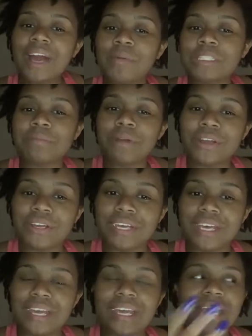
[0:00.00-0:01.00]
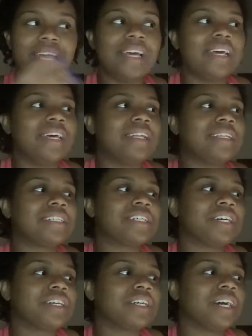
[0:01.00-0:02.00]
I went to Burger King and this
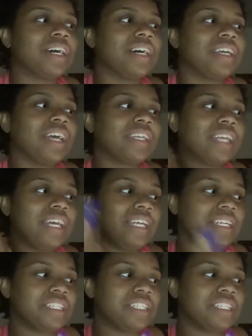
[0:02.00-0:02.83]
young lady,